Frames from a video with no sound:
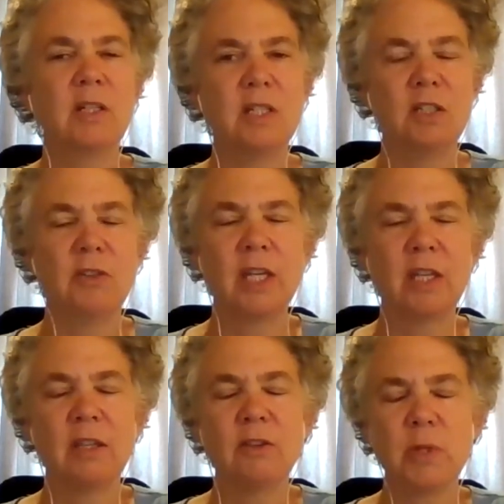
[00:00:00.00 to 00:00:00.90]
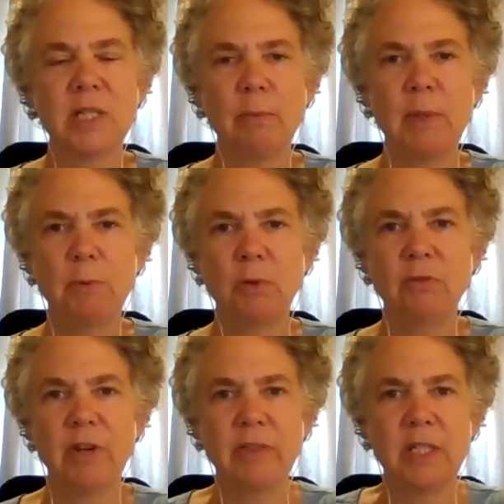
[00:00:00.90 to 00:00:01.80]
you think that there were some people who
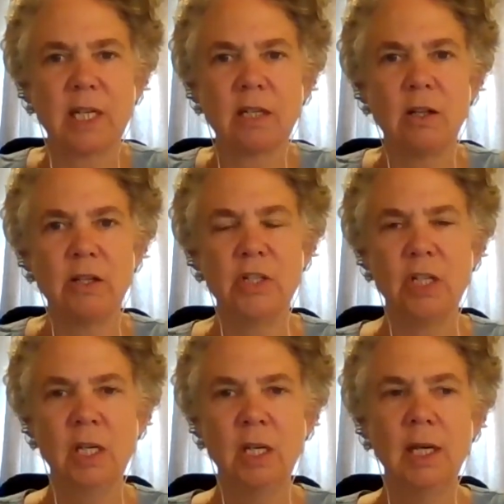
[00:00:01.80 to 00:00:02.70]
found the technology